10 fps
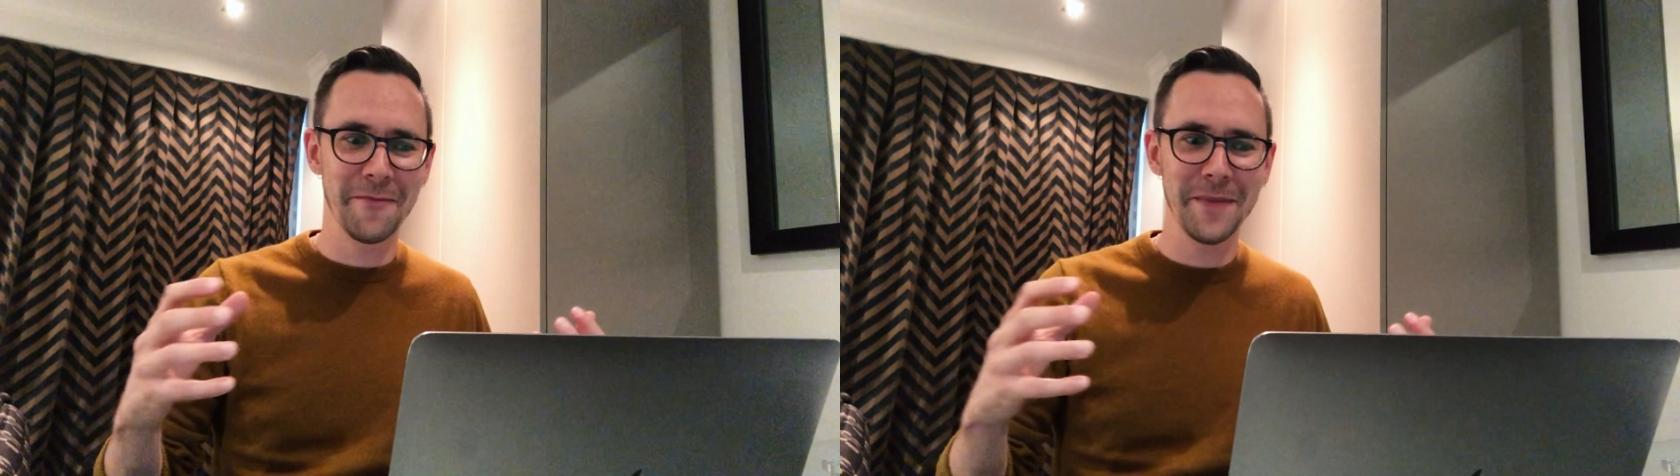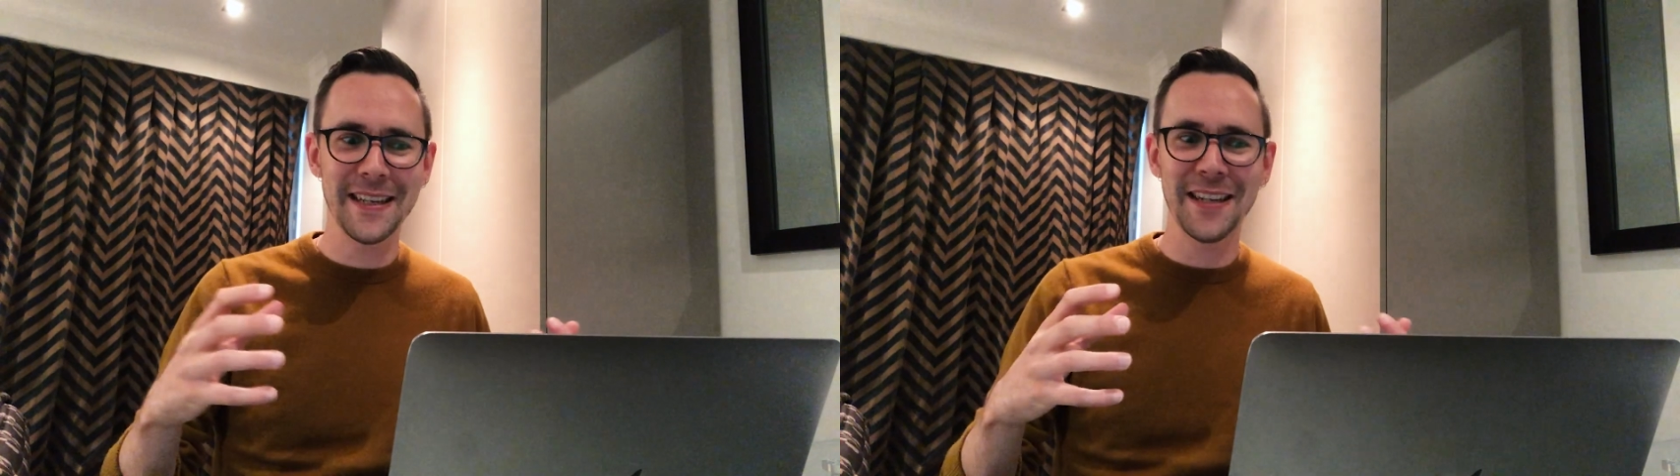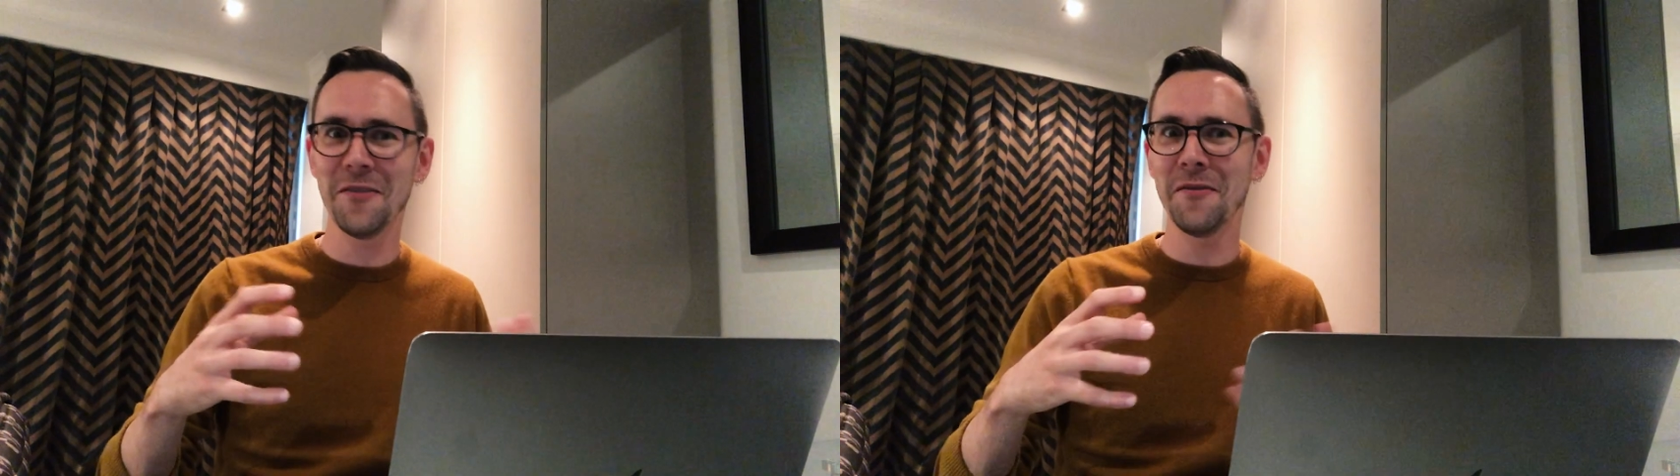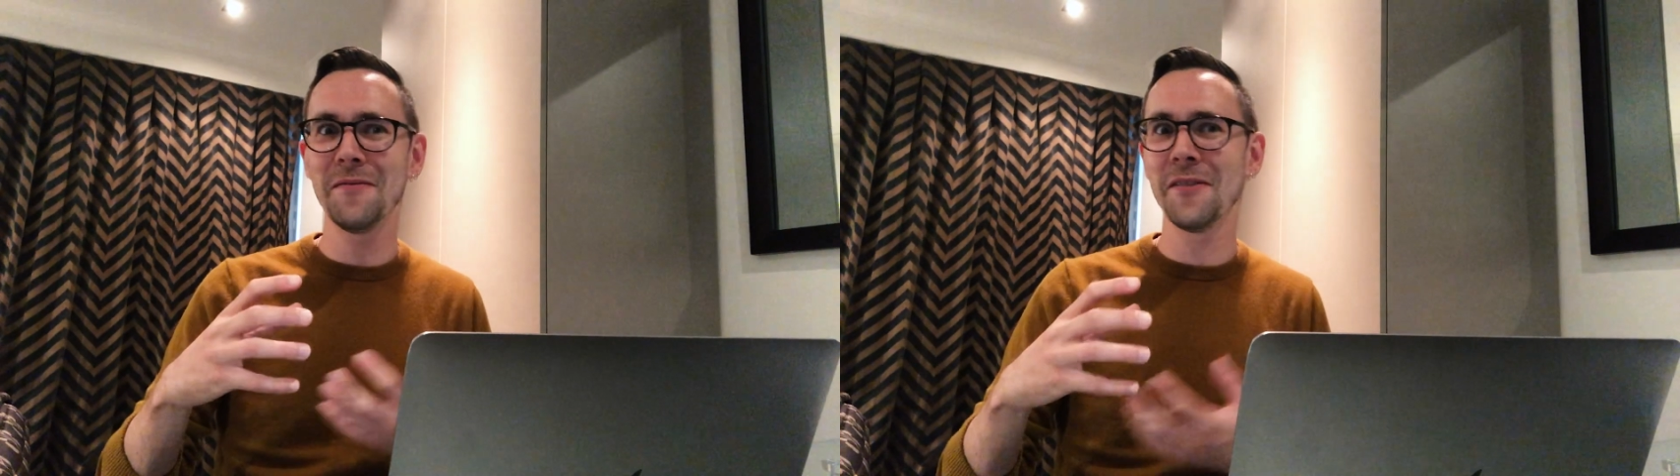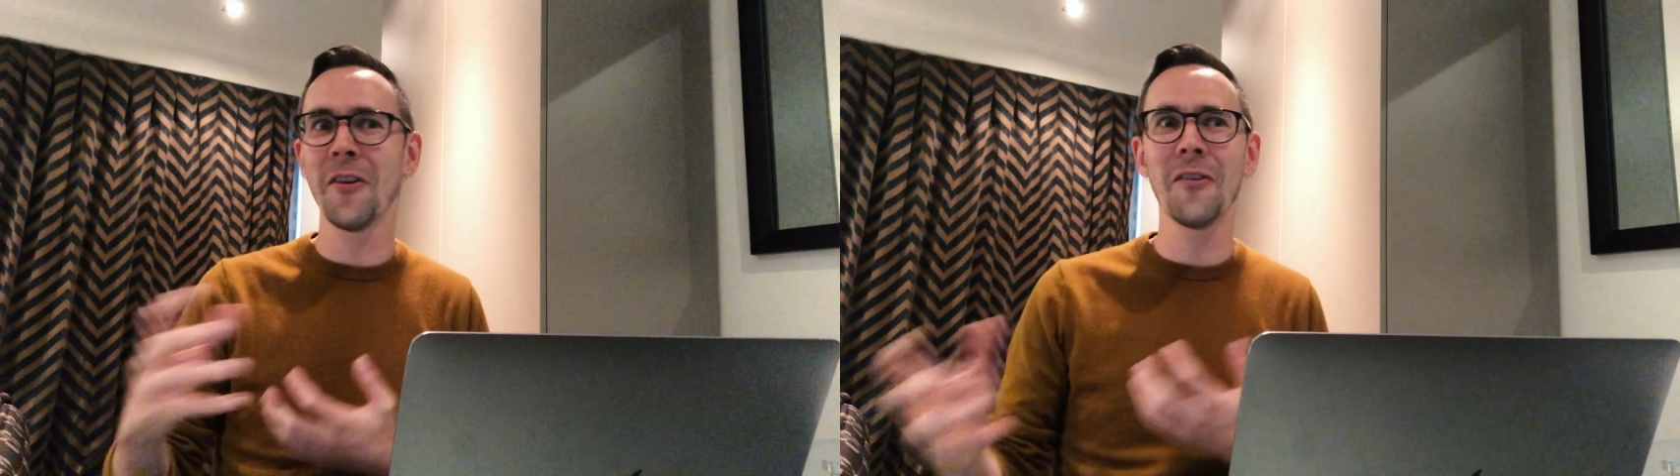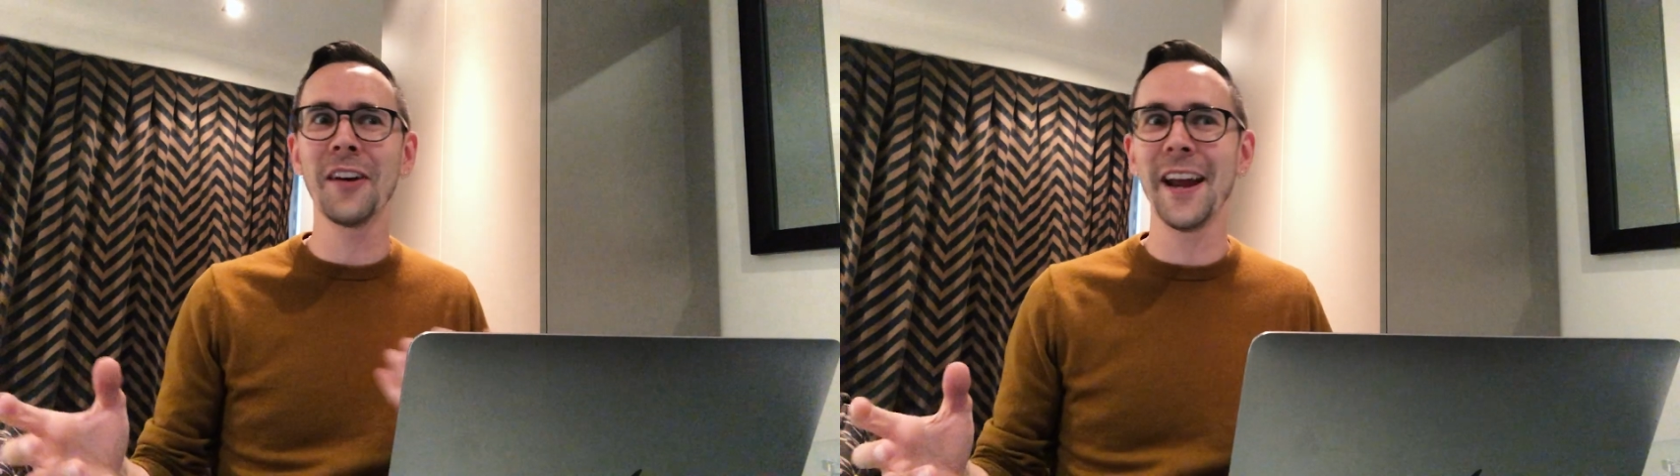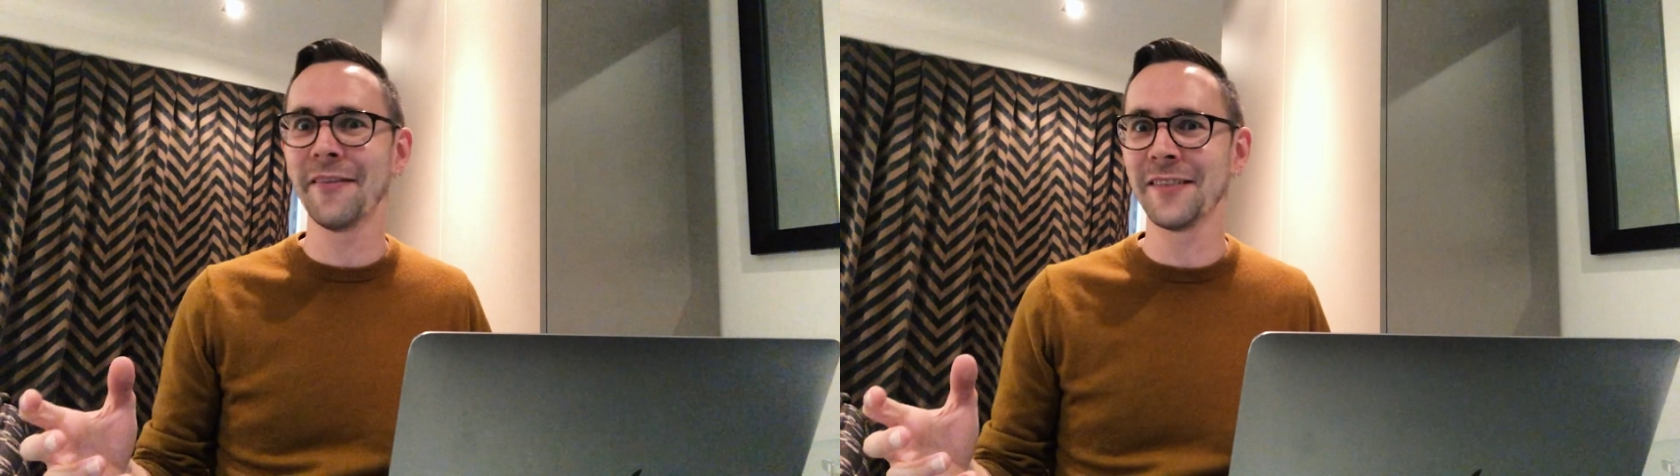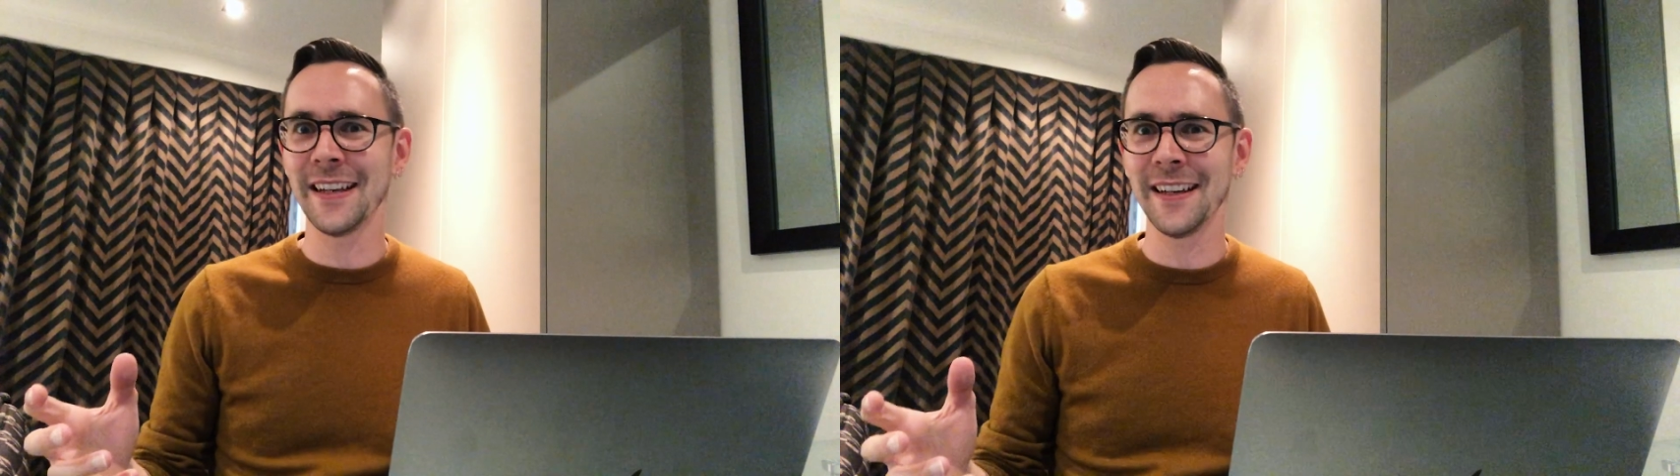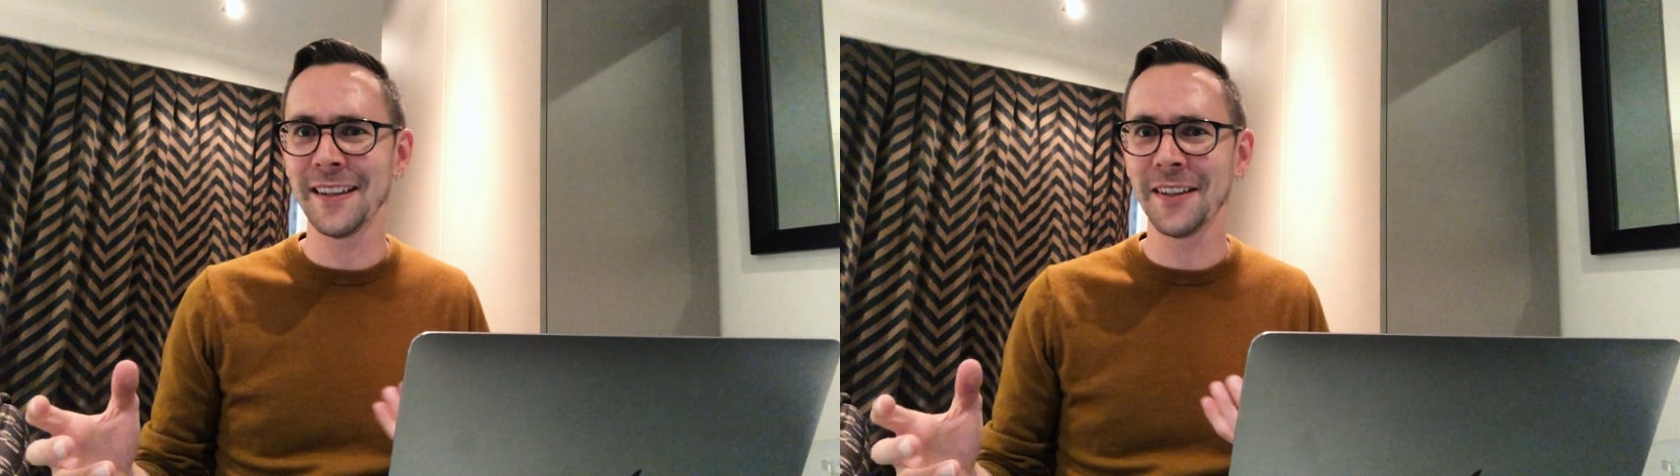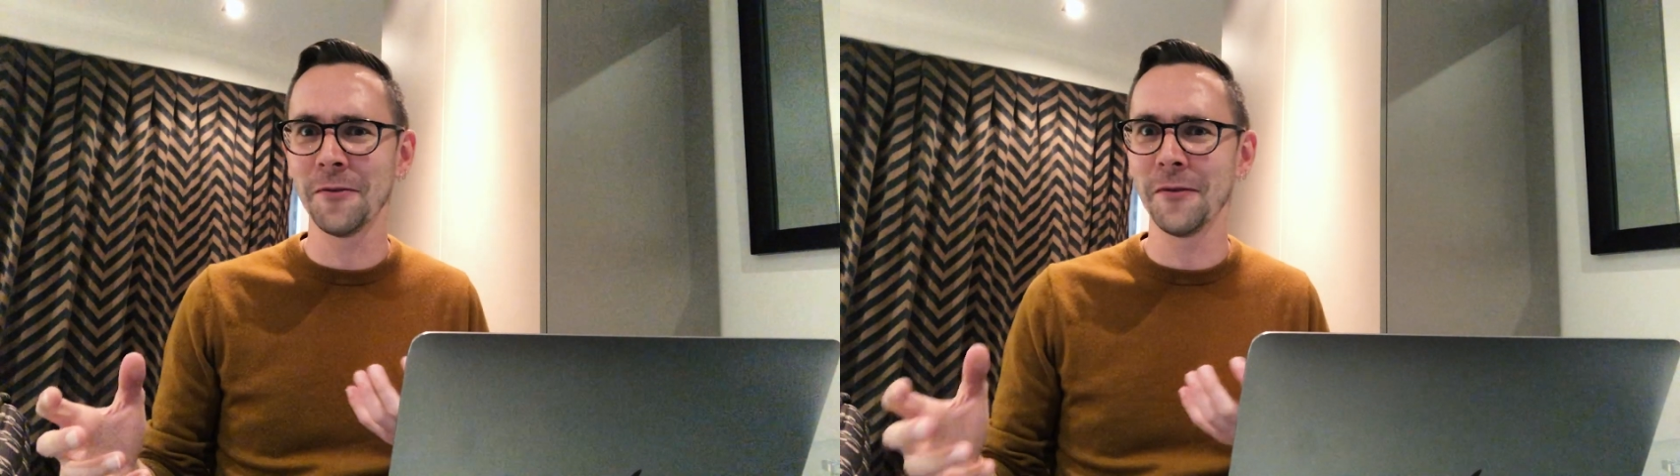I mean, you no longer have to
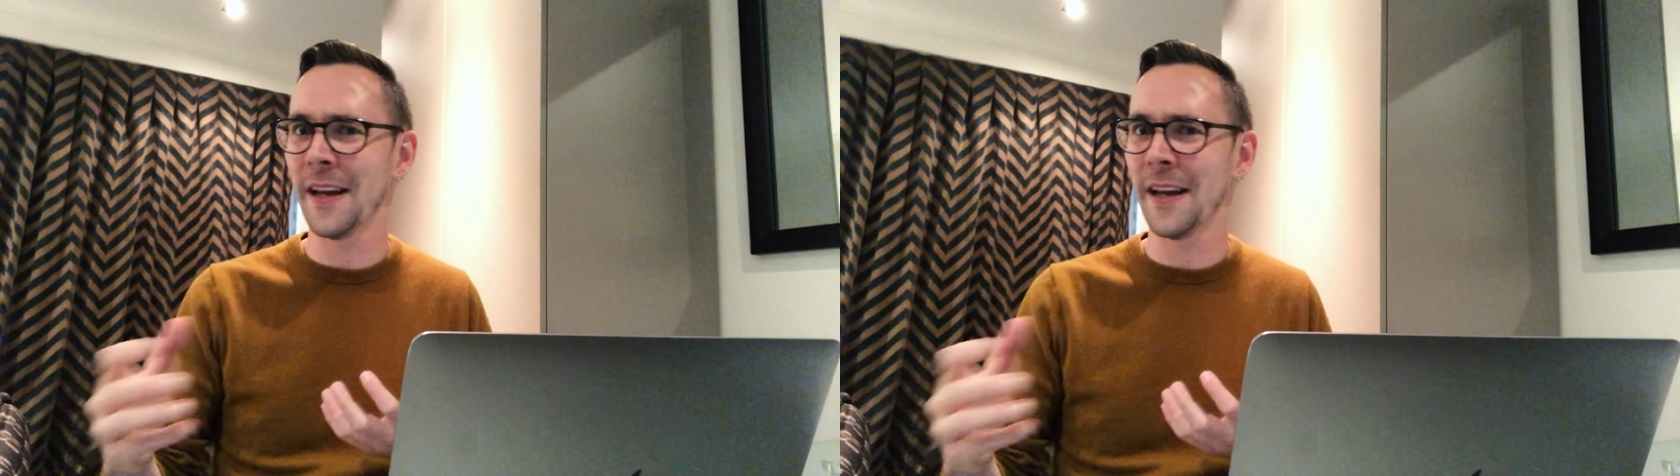edit your